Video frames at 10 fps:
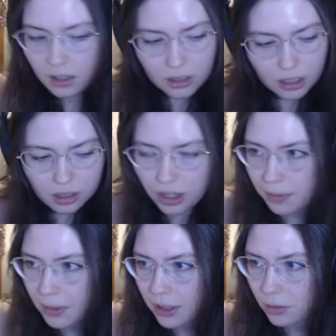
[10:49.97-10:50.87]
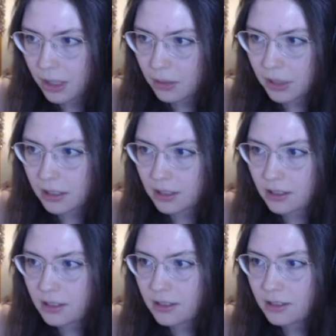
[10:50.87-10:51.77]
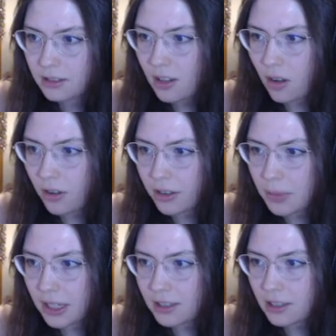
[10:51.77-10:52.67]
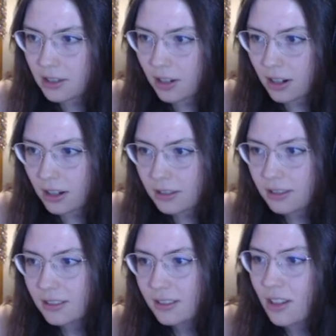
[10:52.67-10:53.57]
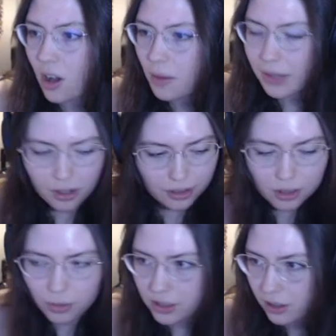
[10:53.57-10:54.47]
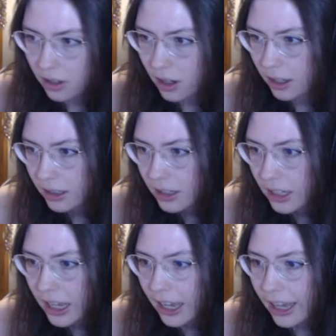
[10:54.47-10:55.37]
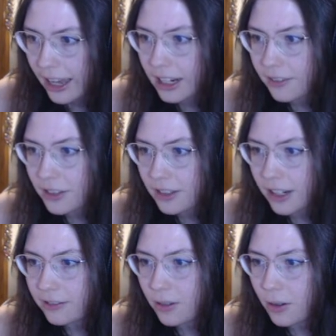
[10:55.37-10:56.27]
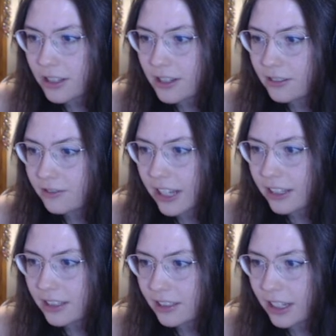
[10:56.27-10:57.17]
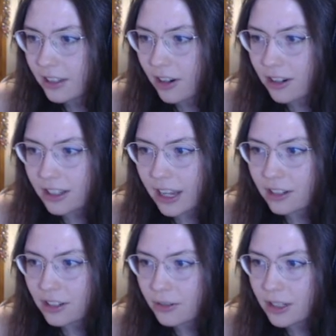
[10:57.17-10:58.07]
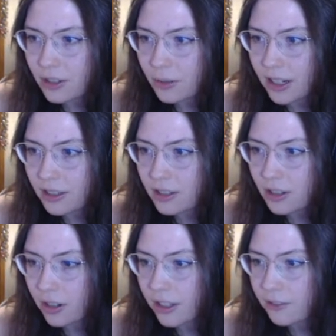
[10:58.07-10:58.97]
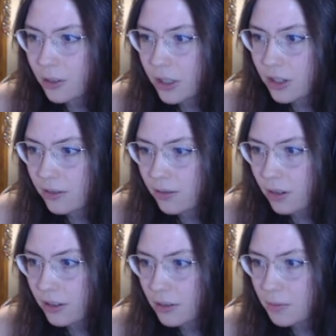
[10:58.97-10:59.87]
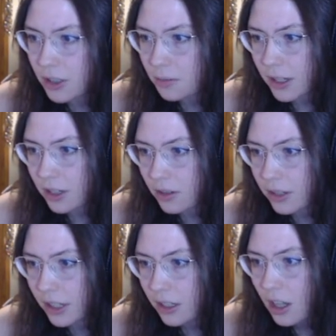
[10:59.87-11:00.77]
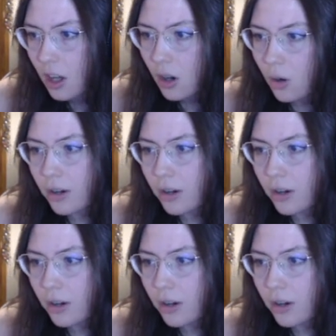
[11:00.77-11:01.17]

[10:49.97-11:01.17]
it's trapping the queen because it's, all the pieces are, I mean, all the squares are gone. And after knight f4, it's conveniently guarding the h3 squares, so if queen g4, there's bishop h3, or